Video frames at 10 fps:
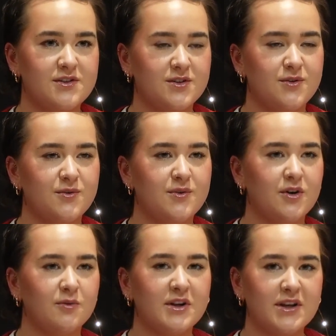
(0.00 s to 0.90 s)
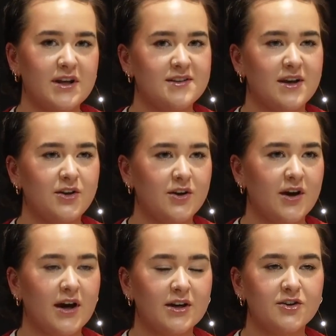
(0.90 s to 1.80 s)
So on Mondays, I knew
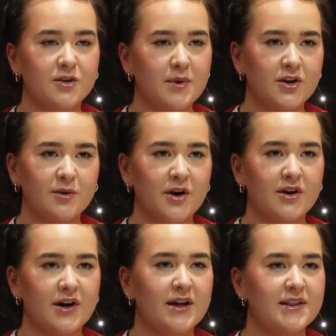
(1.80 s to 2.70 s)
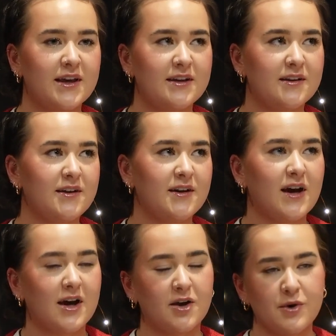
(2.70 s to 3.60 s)
I had to do my uni work, and then
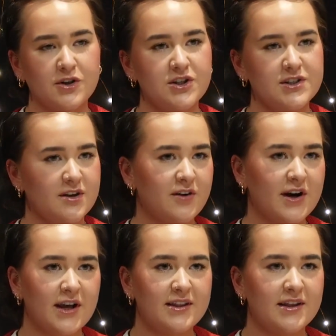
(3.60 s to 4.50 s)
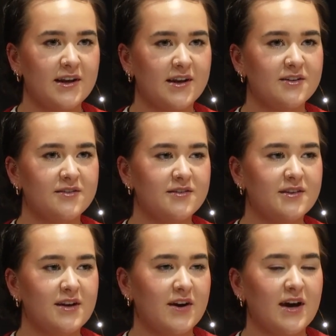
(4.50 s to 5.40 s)
I could work Tuesday to Friday, and then I could,
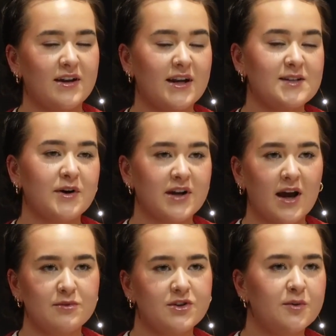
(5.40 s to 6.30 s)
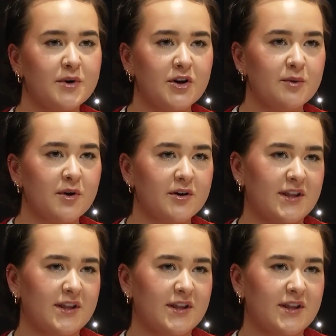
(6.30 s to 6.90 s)
if I had any spare time, to do my uni work.